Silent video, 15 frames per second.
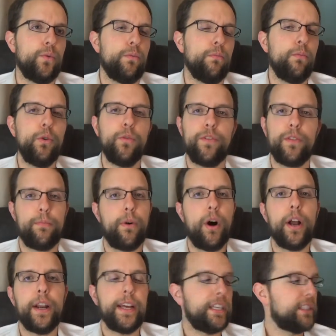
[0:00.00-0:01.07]
move the
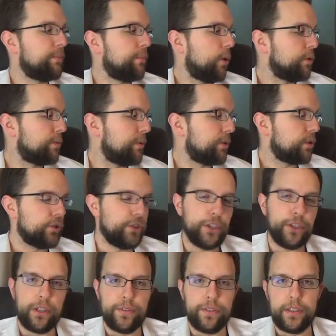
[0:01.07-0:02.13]
body, I suppose, but she
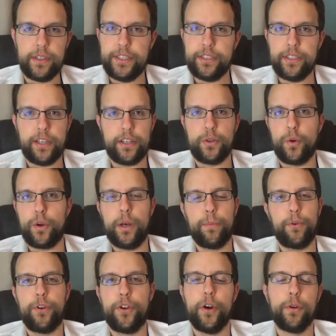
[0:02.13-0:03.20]
could have at least torn
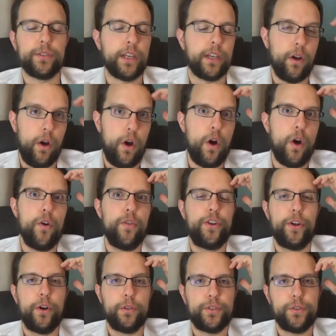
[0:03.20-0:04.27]
up her notes. All the
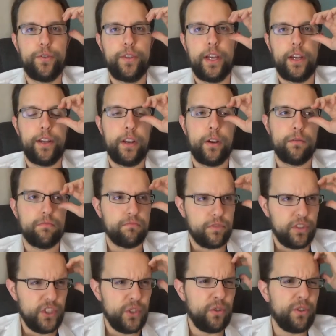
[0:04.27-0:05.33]
notes are there,
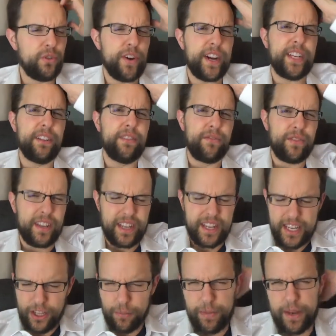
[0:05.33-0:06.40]
new directive,
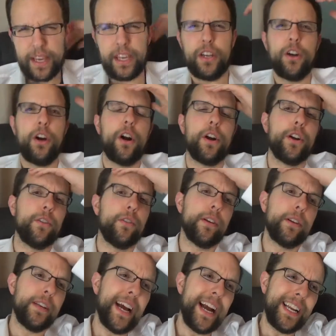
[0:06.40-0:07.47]
kill Peggy Carter,
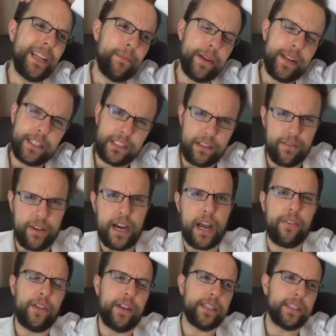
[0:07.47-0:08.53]
and 90 minutes
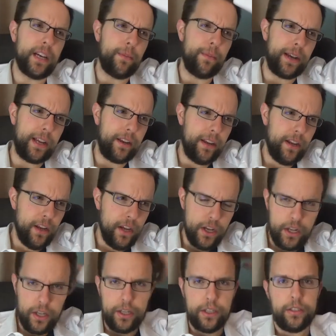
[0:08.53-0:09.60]
Leviathan is coming, and
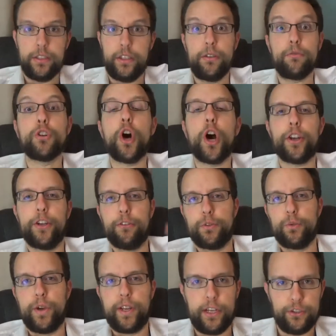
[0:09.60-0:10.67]
God
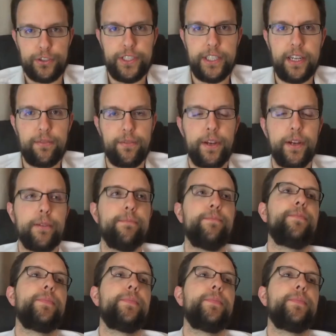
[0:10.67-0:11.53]
knows what else she left there.